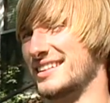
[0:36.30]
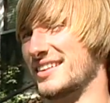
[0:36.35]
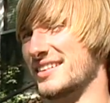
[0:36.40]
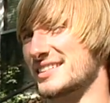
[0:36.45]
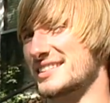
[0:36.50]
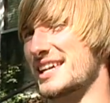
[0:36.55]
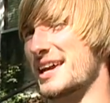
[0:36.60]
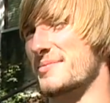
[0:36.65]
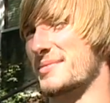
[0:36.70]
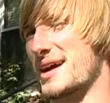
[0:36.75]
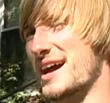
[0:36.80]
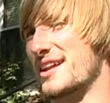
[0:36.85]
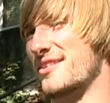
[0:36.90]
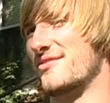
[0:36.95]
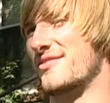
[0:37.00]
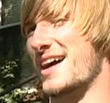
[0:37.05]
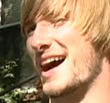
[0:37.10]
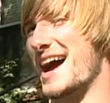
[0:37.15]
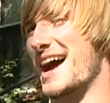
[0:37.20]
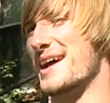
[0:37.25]
the same kind of
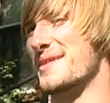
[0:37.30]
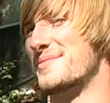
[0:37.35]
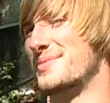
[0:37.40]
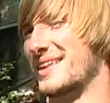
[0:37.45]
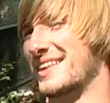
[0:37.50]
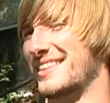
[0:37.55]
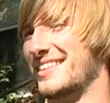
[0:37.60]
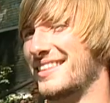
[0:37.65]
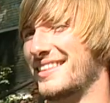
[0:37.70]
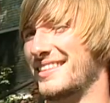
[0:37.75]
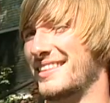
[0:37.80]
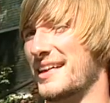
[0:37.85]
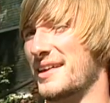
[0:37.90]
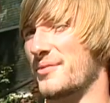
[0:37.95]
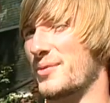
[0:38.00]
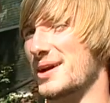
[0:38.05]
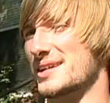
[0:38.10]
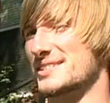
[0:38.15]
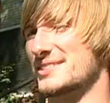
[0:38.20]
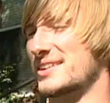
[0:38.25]
vibe that
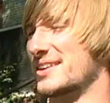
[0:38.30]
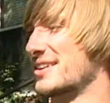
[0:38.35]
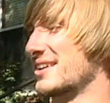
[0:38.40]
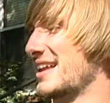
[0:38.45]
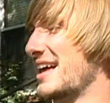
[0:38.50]
West Circle